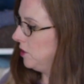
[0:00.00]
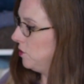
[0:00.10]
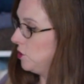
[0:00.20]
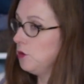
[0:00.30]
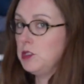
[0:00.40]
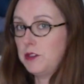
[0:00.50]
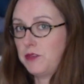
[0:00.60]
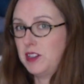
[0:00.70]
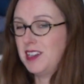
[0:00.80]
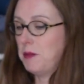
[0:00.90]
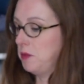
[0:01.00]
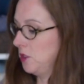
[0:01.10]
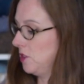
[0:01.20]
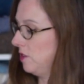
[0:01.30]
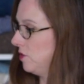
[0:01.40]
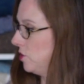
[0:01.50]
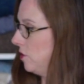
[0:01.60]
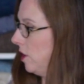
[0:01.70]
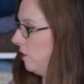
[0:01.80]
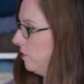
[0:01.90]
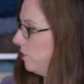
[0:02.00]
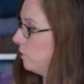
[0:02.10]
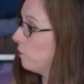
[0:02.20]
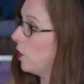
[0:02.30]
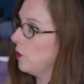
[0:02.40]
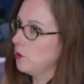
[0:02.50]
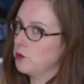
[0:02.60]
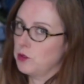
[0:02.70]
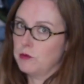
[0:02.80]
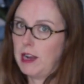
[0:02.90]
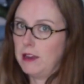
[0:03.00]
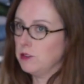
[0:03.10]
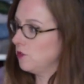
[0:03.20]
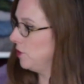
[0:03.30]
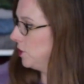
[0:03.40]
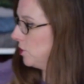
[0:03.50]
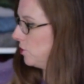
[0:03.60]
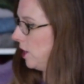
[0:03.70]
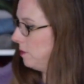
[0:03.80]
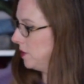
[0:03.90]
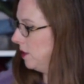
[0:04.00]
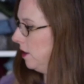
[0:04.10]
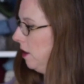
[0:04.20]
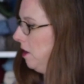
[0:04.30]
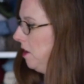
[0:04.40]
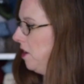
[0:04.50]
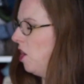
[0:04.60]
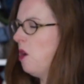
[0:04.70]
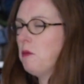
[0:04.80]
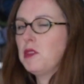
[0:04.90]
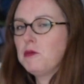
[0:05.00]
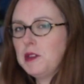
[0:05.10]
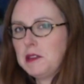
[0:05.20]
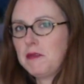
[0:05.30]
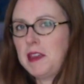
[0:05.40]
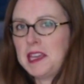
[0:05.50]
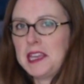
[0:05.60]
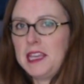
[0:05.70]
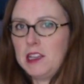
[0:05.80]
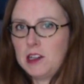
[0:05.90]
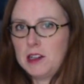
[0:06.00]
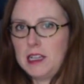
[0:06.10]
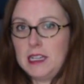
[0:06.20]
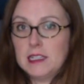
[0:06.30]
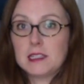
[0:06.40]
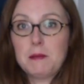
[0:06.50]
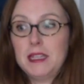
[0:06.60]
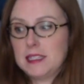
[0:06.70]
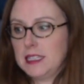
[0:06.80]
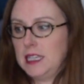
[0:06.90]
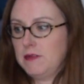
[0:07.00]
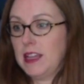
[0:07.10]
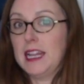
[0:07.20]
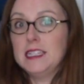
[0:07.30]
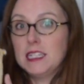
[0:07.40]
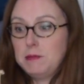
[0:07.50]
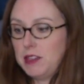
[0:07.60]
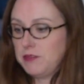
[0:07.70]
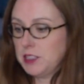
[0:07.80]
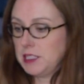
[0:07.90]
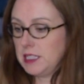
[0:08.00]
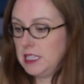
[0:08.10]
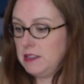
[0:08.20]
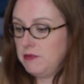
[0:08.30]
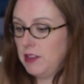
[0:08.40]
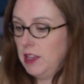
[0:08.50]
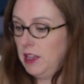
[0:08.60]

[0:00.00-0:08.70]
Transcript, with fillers: do different numbers of rows or rounds for your stripes. But the real thing here is my sleeve, and I did my first sleeve.